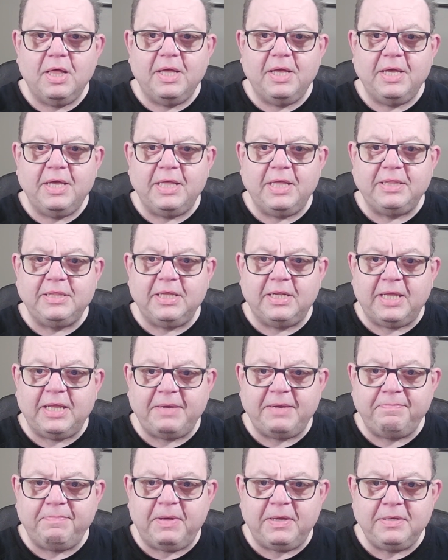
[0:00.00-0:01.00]
Hit the
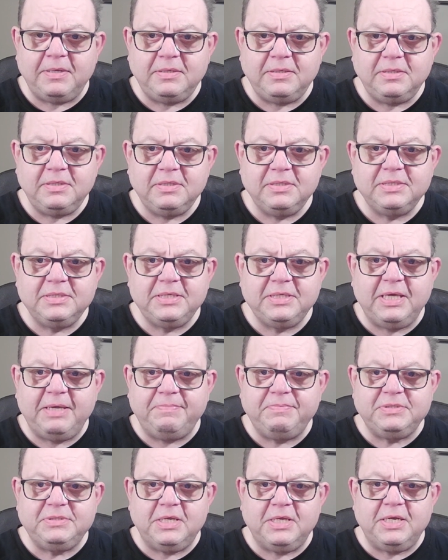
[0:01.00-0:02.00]
like button, keep
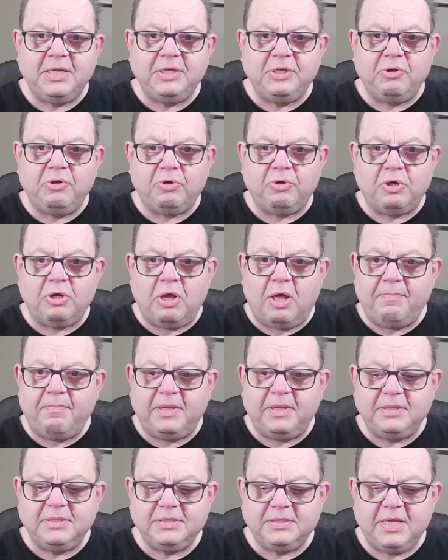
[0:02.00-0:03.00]
sending your
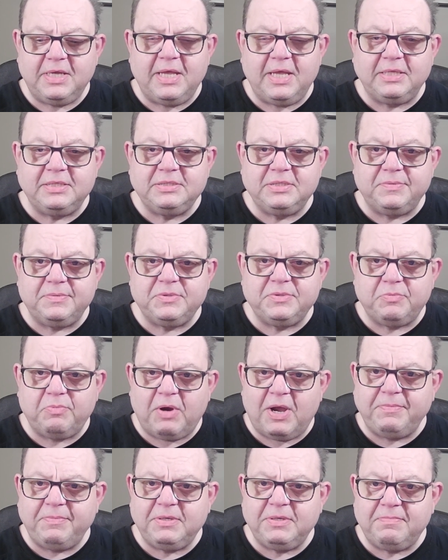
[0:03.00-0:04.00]
comments, and
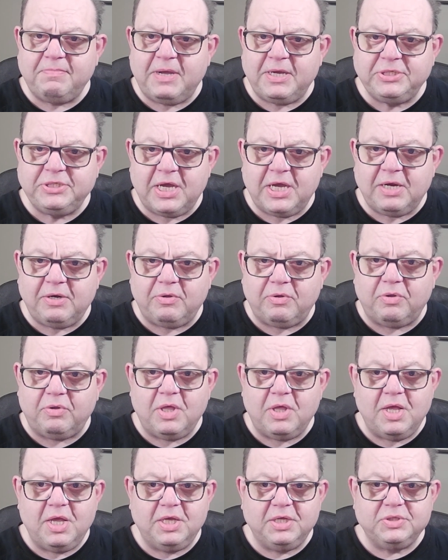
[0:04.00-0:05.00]
subscribe to my channel
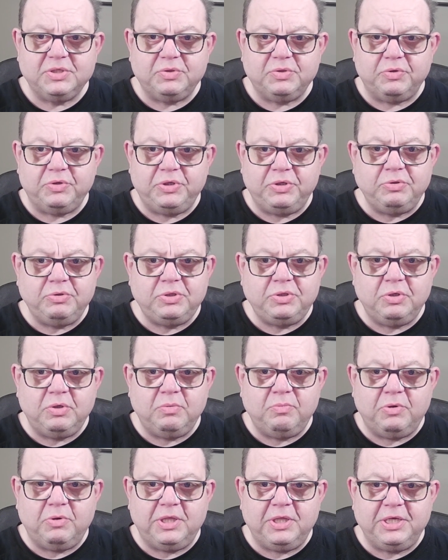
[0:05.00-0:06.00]
so YouTube
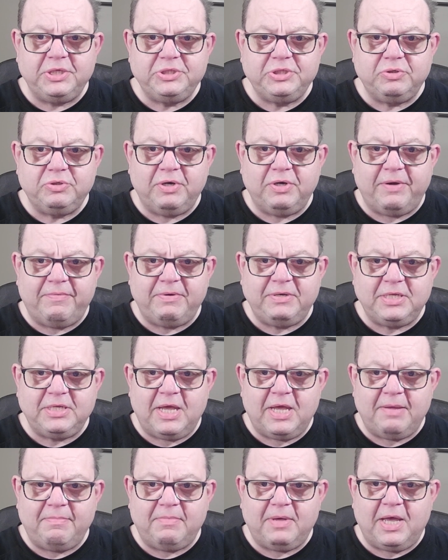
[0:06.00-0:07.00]
will let you know every
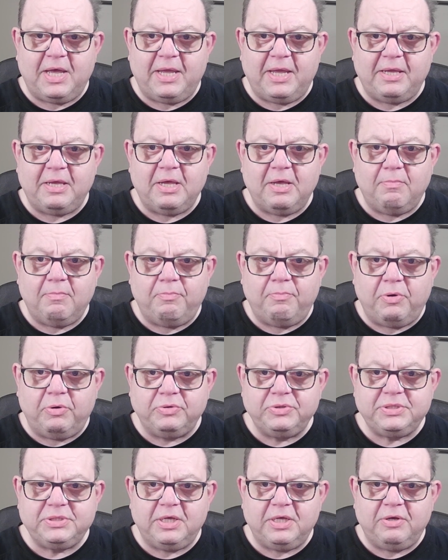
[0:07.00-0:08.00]
time I
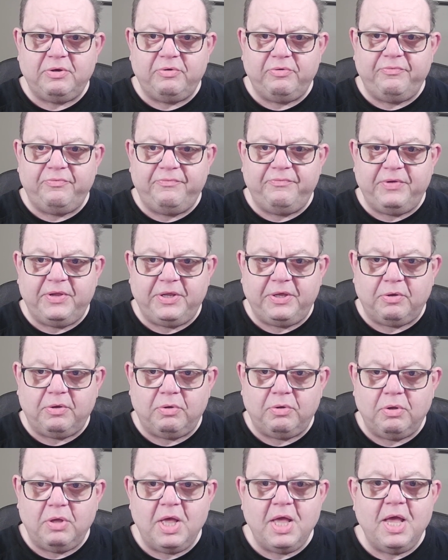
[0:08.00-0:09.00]
post a new video.
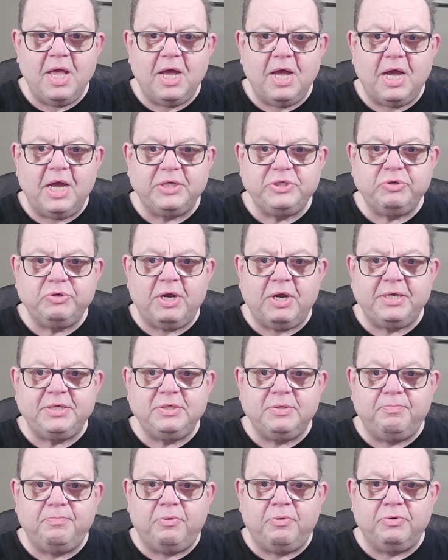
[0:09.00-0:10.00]
I try
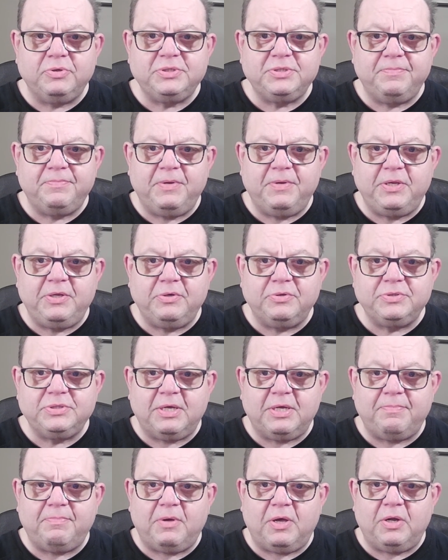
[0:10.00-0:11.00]
to post videos
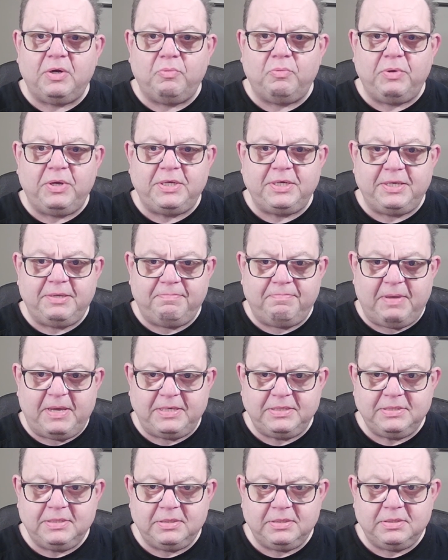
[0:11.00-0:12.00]
up on a weekly
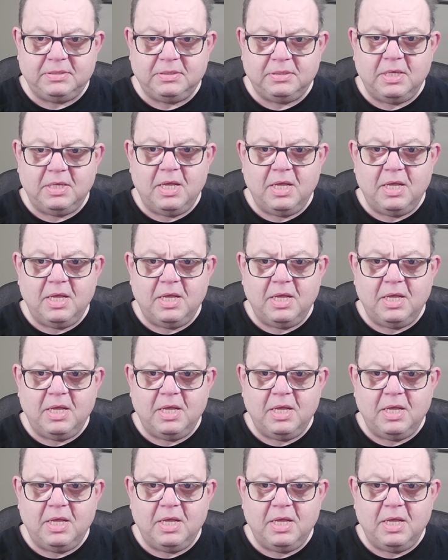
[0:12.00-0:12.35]
basis